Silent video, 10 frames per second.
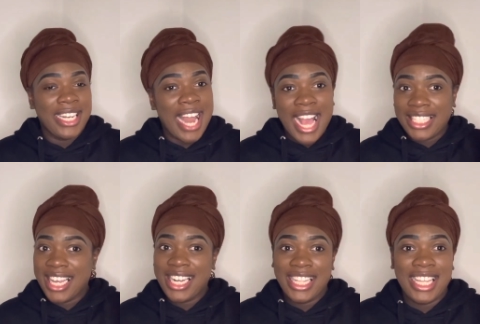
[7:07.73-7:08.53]
Not
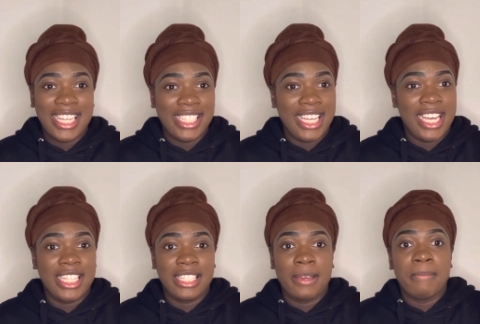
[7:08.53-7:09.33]
saying anything is
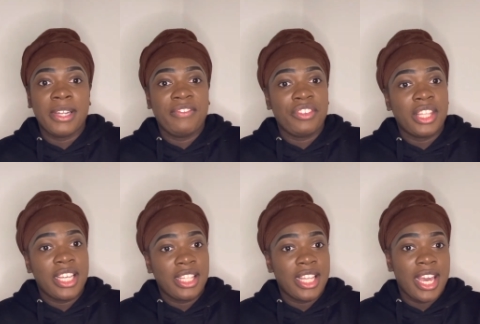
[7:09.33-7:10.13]
against it, but if you
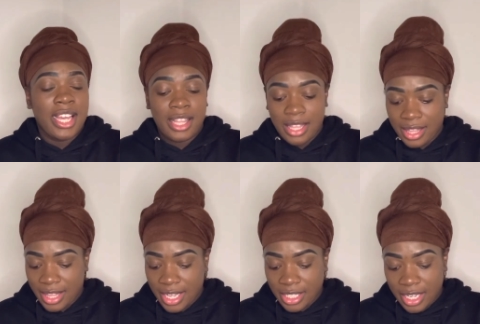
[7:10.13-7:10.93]
think that
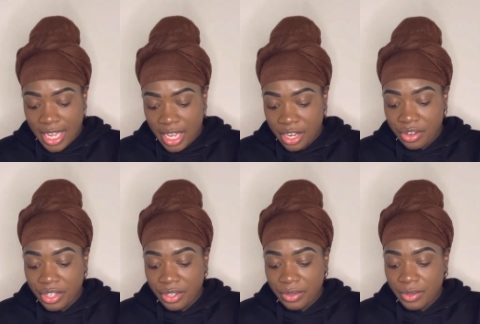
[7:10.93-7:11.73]
that's going to hinder
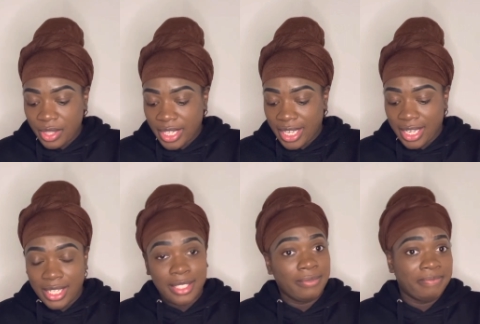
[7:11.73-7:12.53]
you,
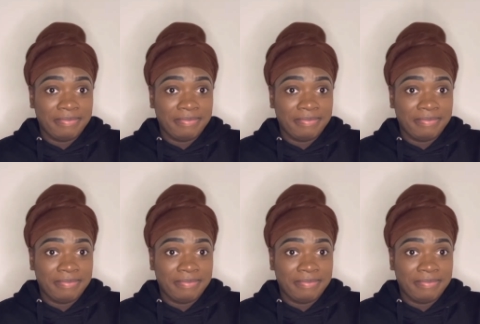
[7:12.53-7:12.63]
then